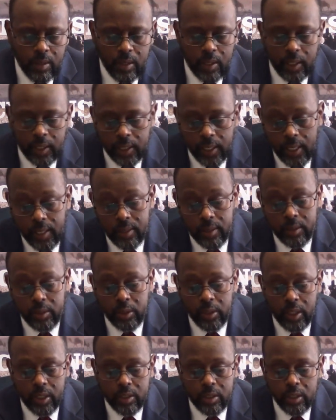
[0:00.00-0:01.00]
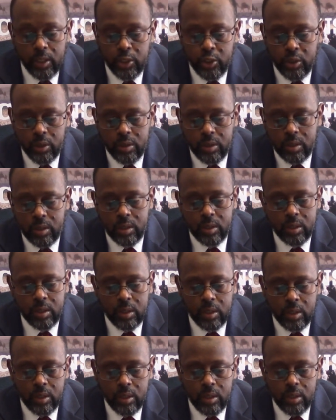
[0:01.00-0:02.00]
Again, the United Nations
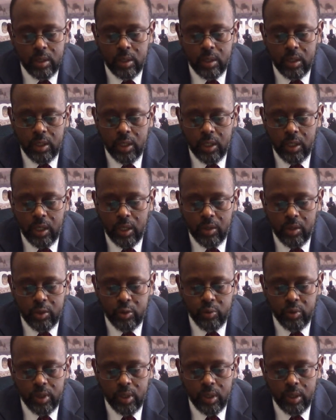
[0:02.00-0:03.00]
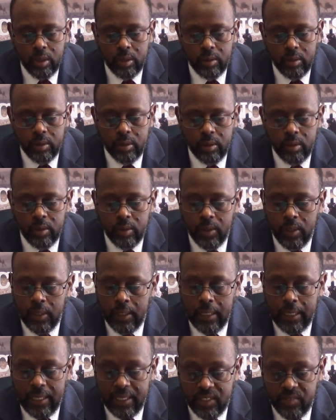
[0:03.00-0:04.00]
in Eritrea
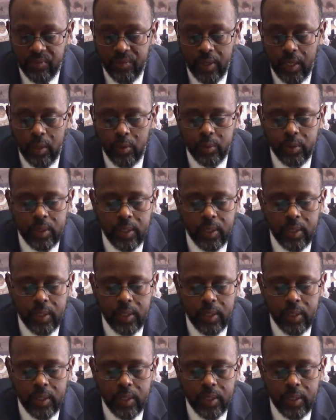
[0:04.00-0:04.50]
has found